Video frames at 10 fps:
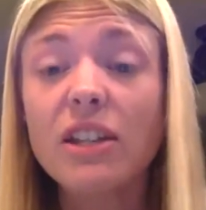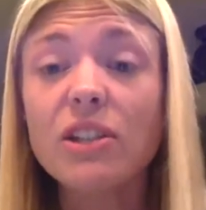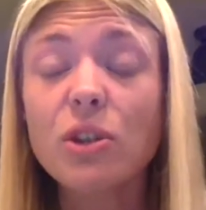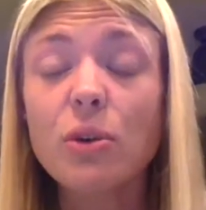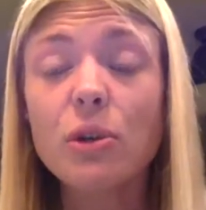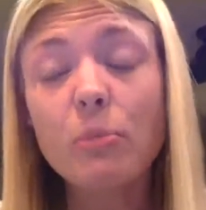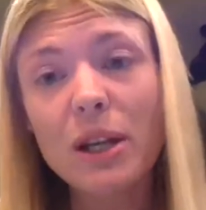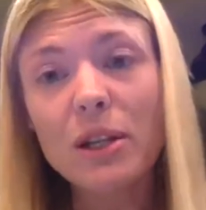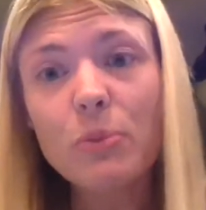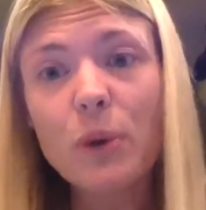So you might
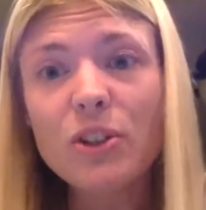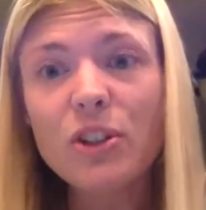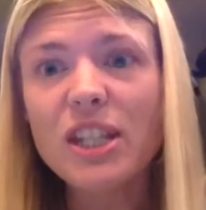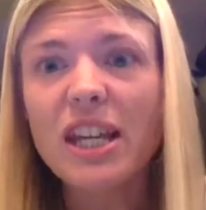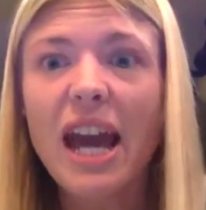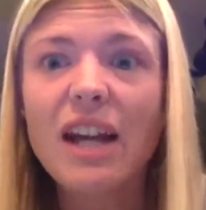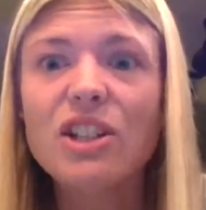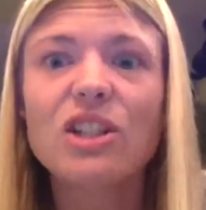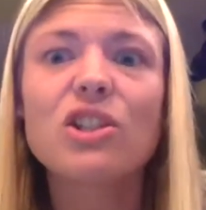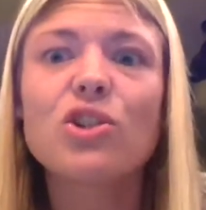as well just take
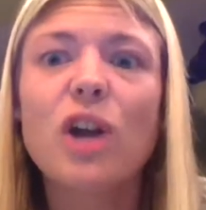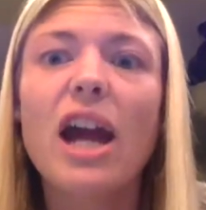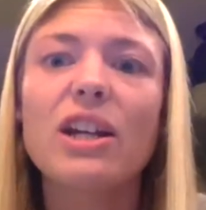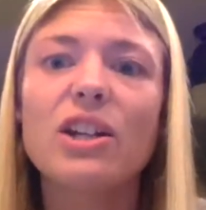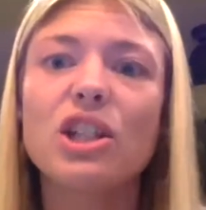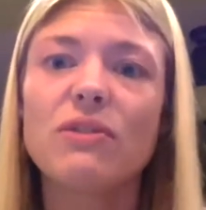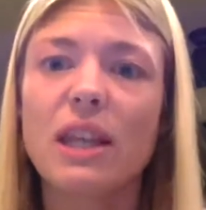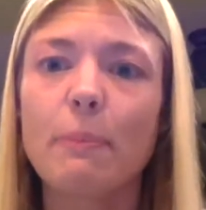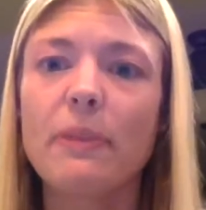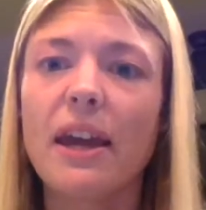action to try and achieve
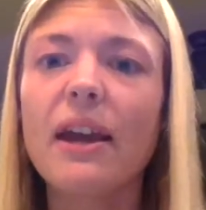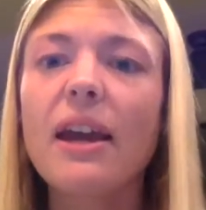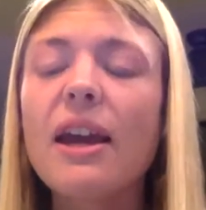something.